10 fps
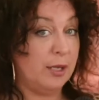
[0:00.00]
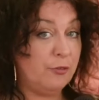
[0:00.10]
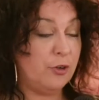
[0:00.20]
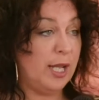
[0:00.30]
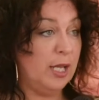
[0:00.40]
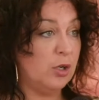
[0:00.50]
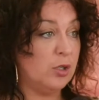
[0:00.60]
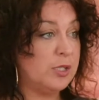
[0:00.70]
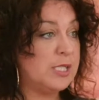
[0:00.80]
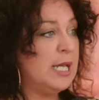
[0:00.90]
and for
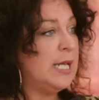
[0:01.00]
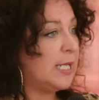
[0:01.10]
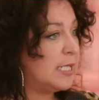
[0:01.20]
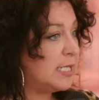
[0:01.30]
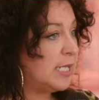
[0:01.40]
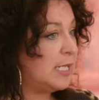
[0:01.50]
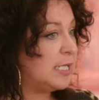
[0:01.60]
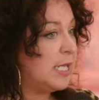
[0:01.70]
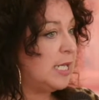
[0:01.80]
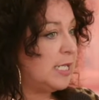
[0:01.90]
adults,
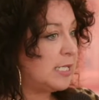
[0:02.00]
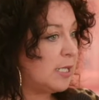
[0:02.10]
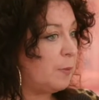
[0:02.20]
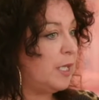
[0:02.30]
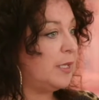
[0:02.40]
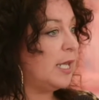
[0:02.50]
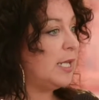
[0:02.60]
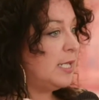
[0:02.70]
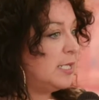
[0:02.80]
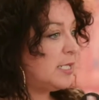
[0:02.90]
consent is something that
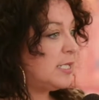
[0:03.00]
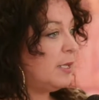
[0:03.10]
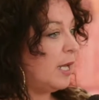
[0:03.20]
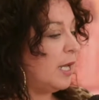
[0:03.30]
is